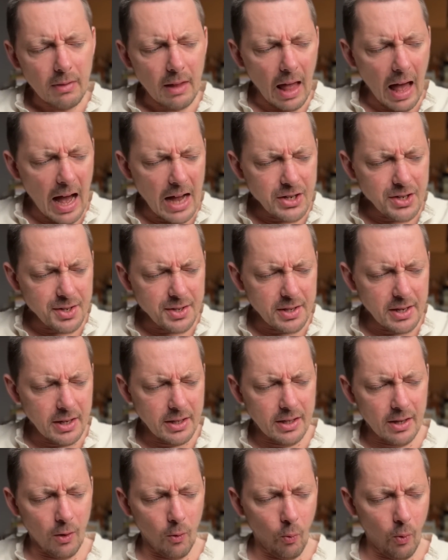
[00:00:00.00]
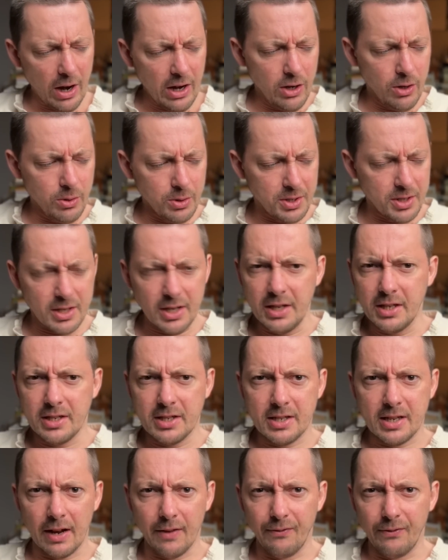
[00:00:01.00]
I just think that when you see
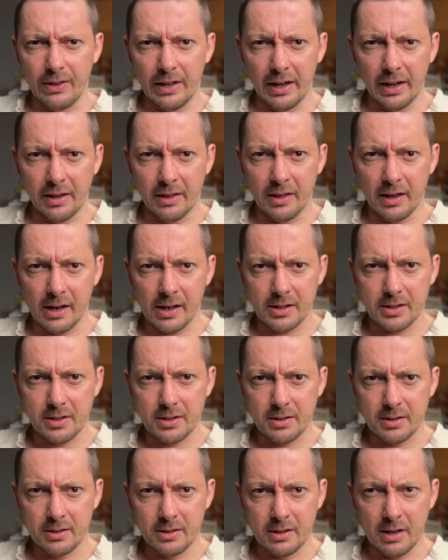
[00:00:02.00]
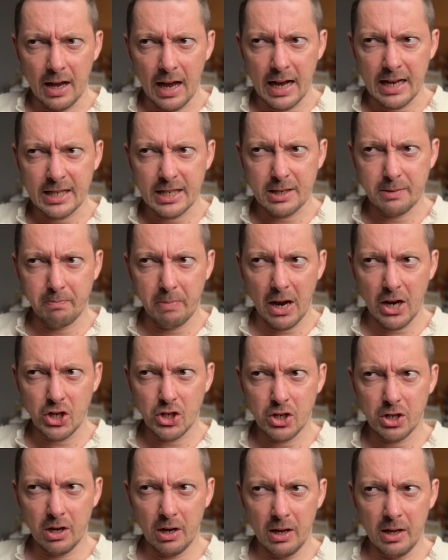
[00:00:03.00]
stuff like this,
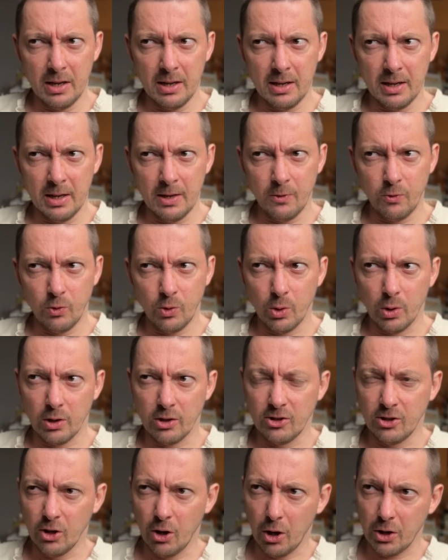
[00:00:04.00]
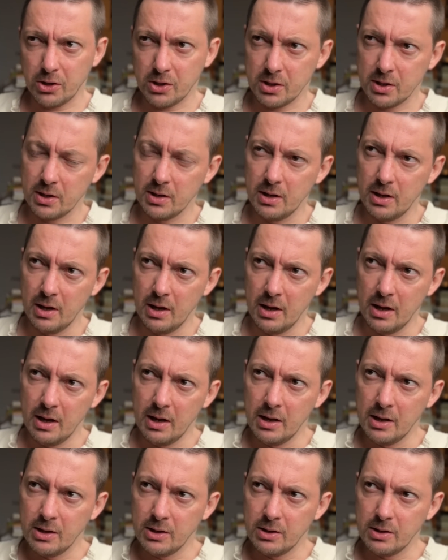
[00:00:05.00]
especially if you are not
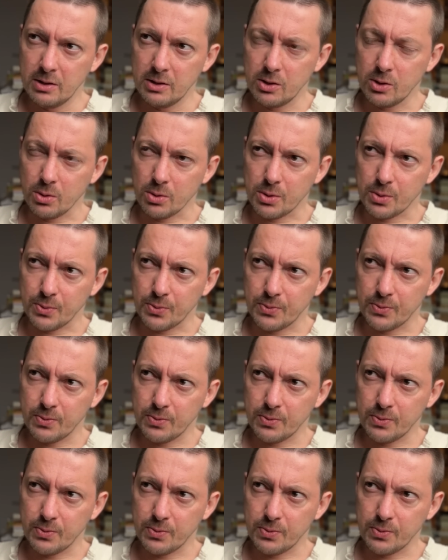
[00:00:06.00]
sort of,